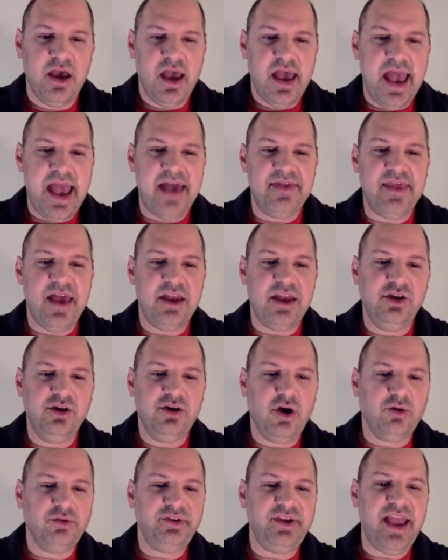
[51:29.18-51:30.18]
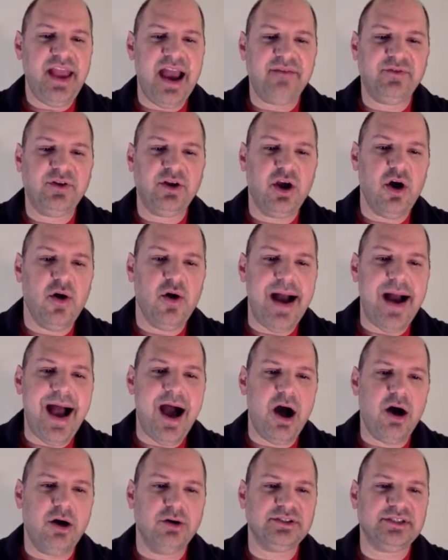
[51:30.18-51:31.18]
And then you'd only have to go
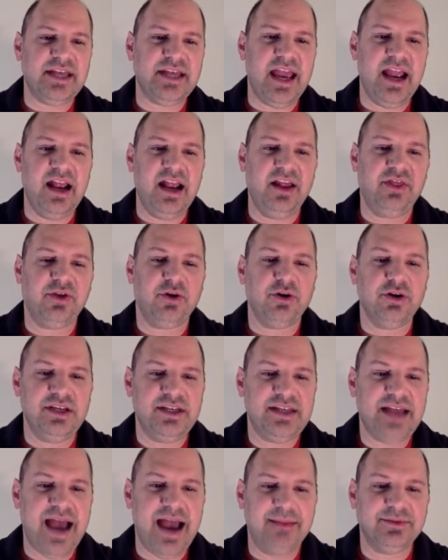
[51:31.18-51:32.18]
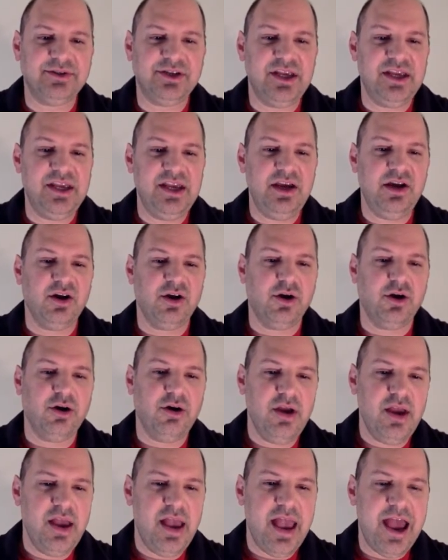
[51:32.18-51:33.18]
out, say, 30 times a
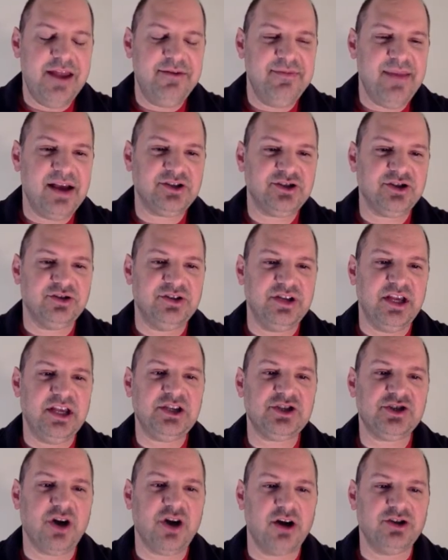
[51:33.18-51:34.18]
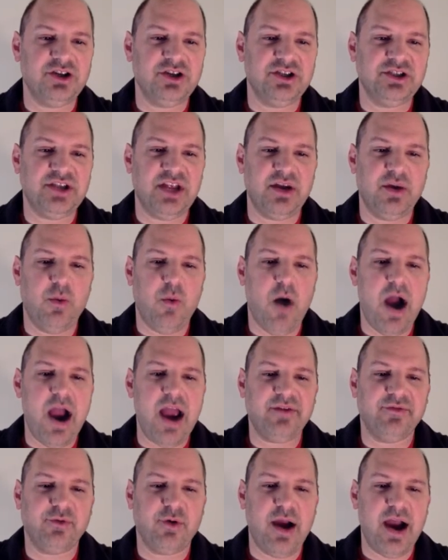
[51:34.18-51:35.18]
year and measure discharges at a
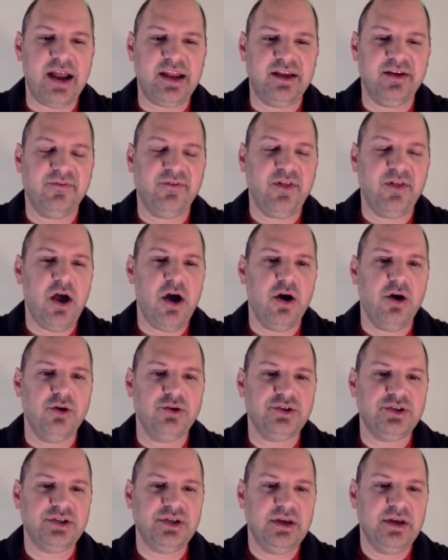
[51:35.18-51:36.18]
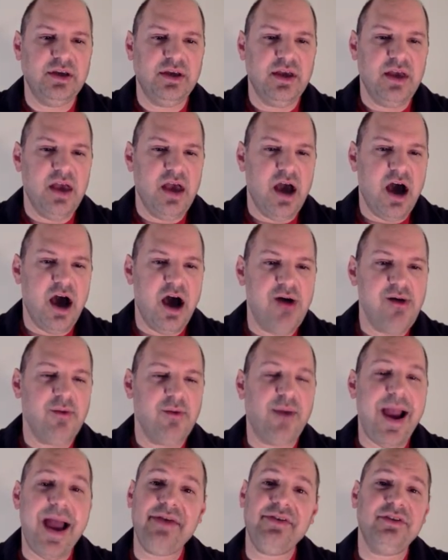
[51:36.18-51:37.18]
wide variety of flows,
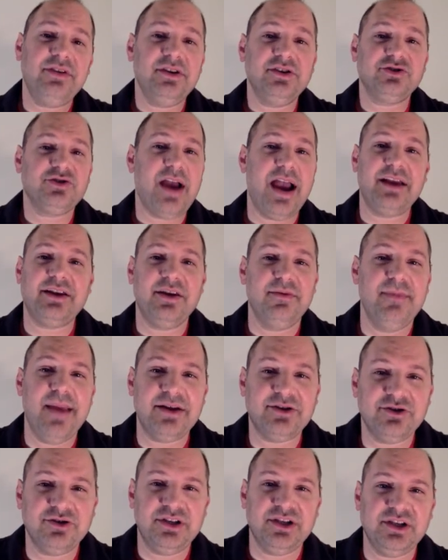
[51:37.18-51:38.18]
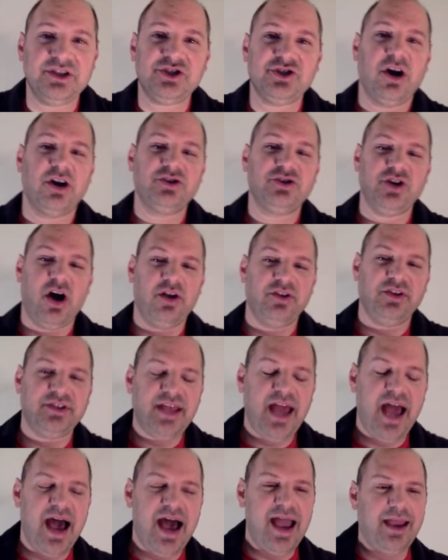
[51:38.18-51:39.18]
rather than trying to measure discharge all the
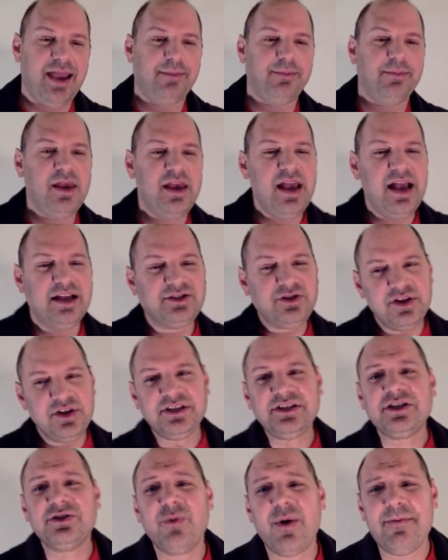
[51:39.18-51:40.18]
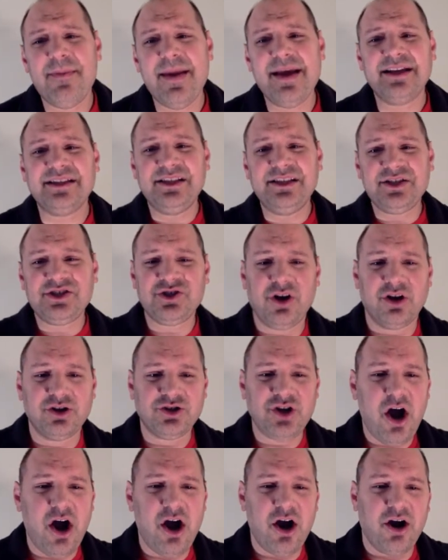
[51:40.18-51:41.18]
time. And so this is what makes discharge
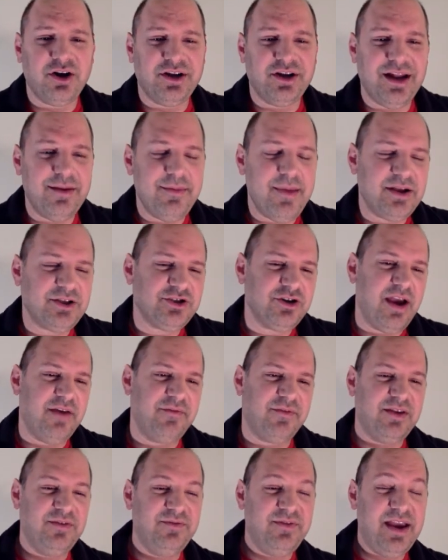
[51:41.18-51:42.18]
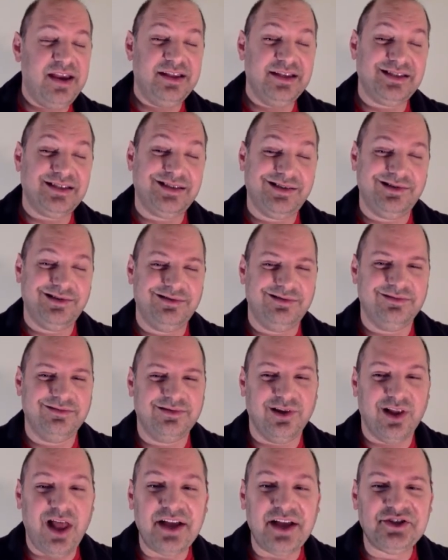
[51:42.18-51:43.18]
hard, and I'm not sure I've conveyed this
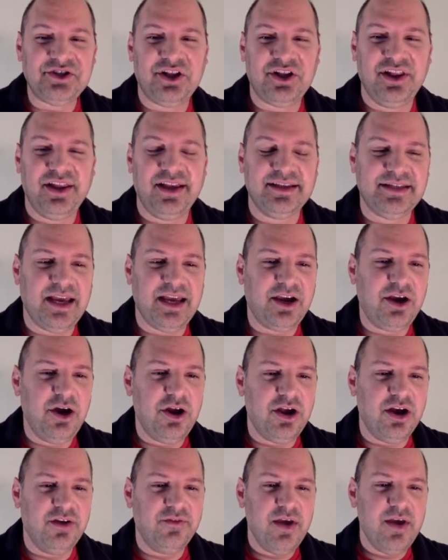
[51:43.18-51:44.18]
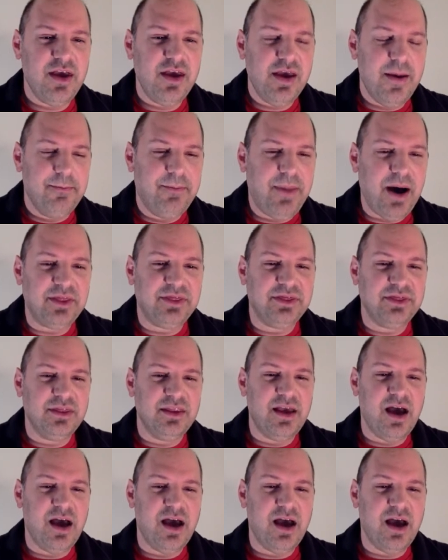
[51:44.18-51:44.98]
logically as I could have, but